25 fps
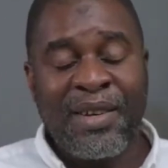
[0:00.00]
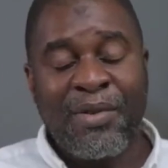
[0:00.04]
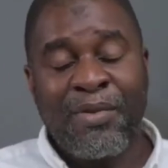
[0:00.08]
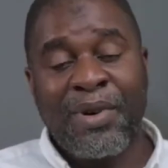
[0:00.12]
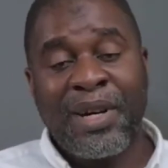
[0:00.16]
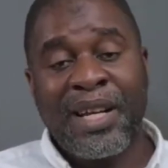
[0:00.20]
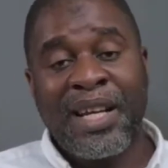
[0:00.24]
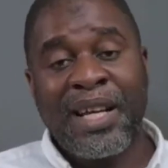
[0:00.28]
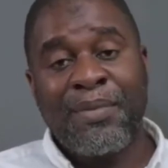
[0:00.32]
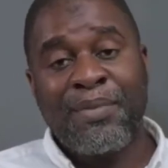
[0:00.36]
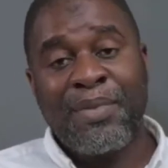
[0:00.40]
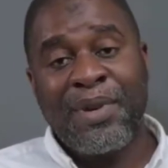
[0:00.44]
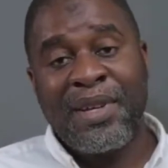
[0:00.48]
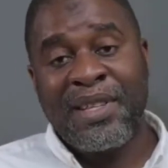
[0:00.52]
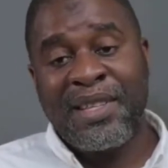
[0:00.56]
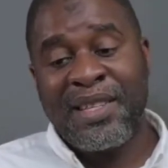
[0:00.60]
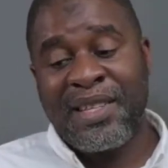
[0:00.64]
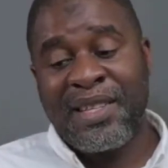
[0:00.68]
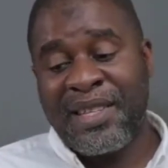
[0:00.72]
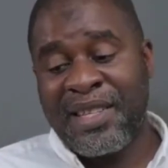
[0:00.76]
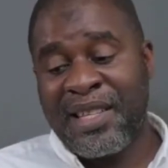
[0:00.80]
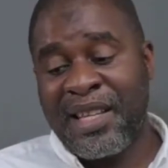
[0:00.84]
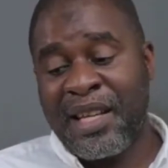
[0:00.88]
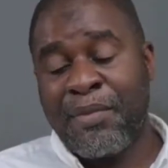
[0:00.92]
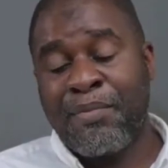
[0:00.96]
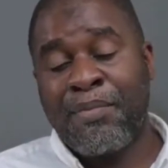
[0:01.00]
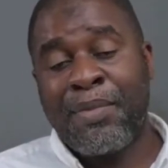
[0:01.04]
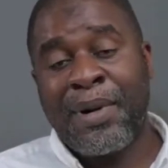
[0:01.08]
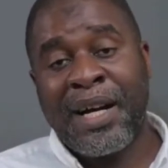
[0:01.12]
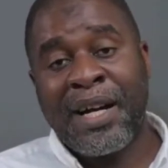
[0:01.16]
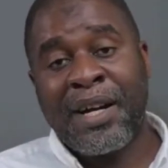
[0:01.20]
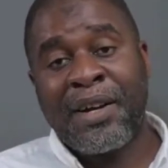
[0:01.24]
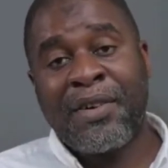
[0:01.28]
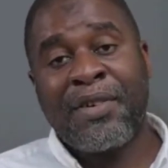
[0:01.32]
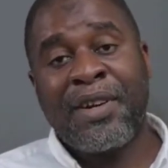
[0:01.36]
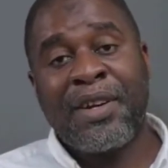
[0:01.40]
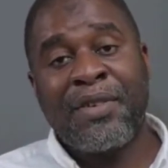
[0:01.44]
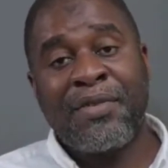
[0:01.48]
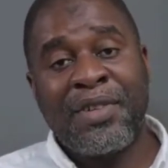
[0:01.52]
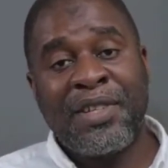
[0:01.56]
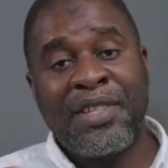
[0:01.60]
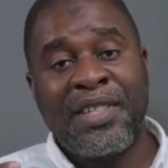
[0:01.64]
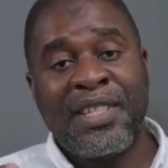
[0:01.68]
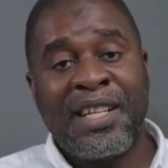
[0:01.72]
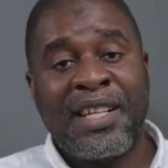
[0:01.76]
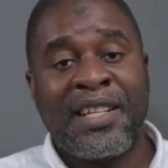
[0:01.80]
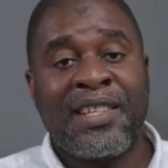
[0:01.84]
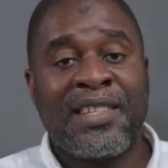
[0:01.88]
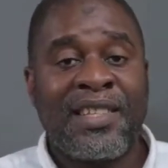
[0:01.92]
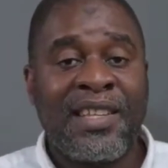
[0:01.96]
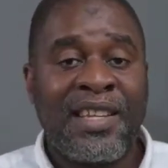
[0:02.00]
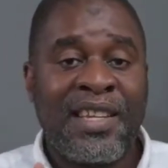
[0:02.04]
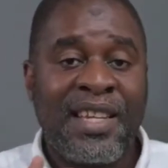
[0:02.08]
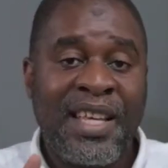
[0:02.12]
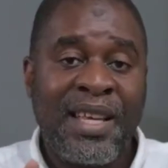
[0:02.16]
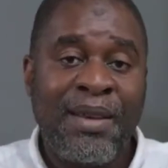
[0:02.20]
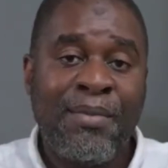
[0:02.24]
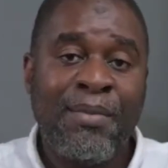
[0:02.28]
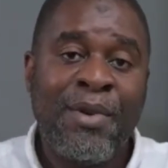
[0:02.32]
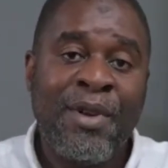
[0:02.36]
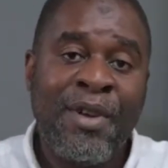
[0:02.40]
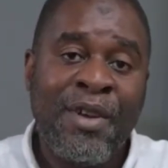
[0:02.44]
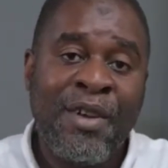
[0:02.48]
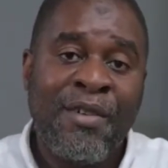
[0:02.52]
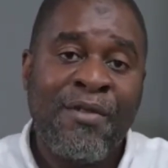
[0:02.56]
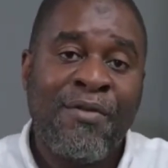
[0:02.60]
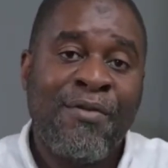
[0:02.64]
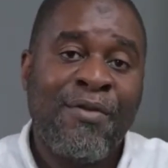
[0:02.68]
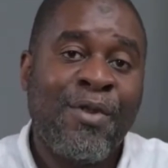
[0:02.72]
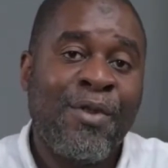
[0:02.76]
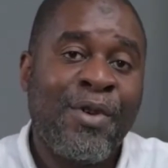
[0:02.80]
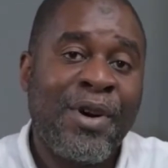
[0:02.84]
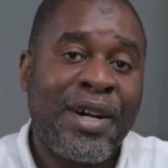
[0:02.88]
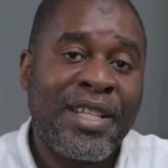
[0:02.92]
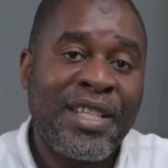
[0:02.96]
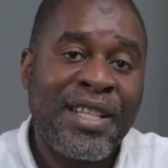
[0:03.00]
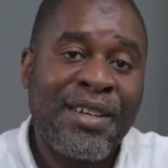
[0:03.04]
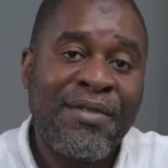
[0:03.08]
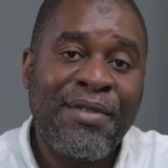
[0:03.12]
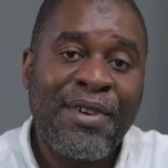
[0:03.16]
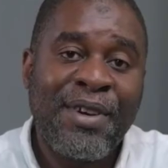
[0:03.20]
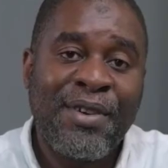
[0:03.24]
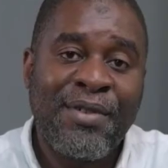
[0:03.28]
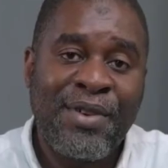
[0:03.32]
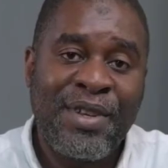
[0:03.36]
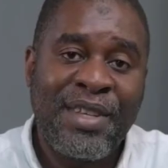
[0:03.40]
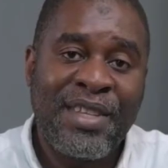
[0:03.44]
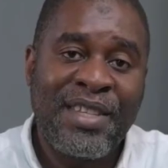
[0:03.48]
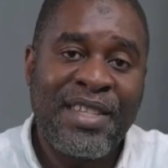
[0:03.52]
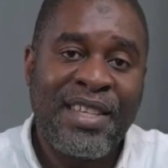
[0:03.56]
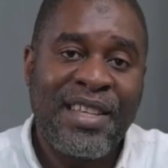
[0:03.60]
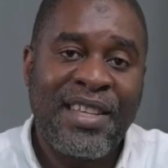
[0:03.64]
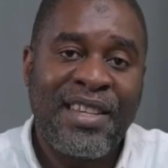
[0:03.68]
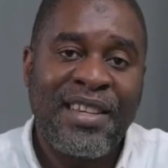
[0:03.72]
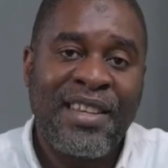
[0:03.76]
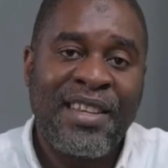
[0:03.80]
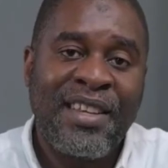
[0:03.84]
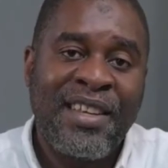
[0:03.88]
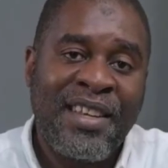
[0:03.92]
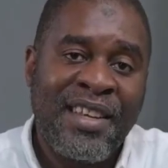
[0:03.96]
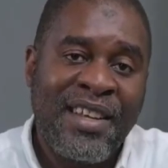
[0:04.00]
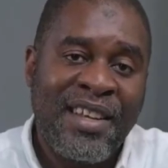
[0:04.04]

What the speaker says: what happens is that PACRA rejects the name for whatever reason.